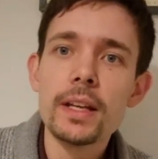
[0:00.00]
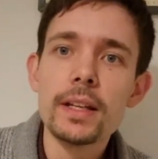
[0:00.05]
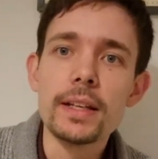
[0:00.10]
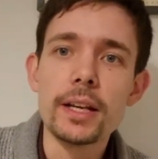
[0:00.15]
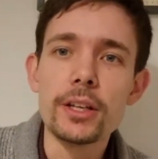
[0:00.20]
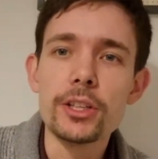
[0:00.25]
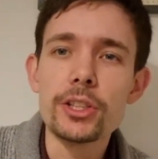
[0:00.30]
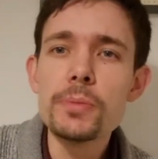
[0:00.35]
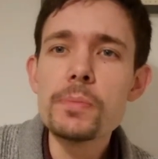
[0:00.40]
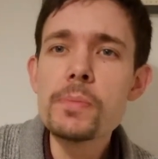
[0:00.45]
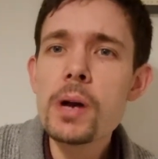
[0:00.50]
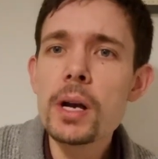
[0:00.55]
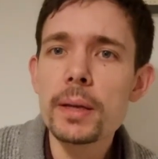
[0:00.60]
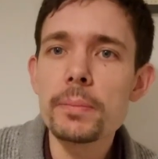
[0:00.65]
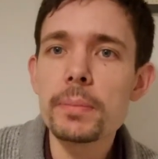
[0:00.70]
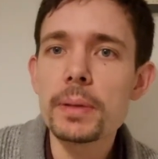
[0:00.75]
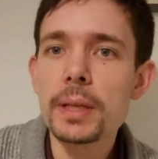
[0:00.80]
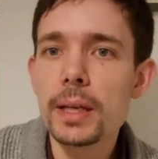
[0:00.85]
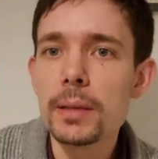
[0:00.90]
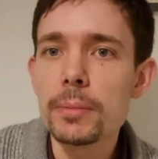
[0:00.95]
Now you
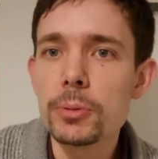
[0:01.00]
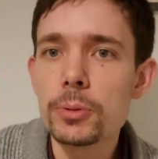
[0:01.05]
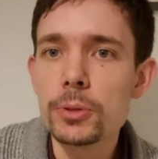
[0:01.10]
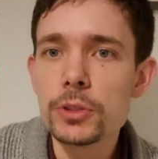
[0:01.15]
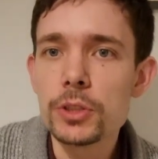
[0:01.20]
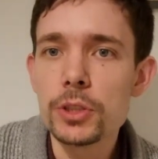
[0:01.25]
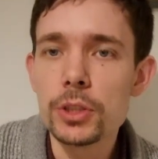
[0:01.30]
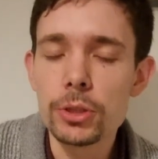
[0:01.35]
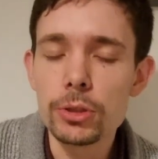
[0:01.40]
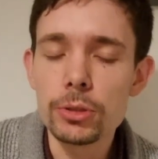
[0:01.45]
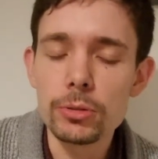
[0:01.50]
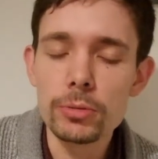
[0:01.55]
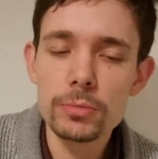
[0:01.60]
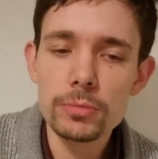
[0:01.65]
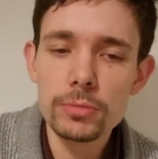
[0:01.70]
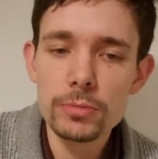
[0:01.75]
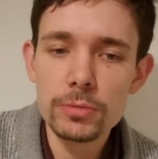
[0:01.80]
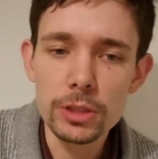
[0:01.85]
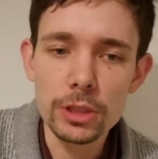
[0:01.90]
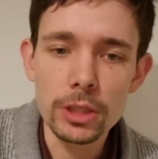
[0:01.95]
might be able to
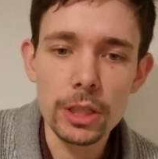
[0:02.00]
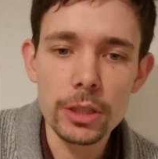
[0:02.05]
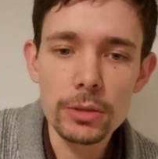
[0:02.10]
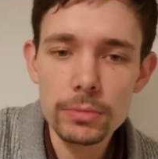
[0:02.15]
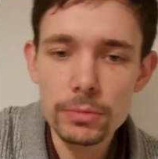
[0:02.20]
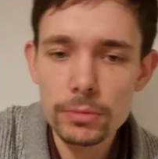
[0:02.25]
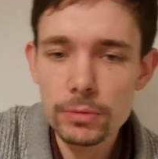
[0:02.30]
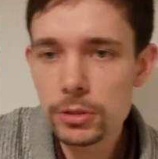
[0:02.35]
you know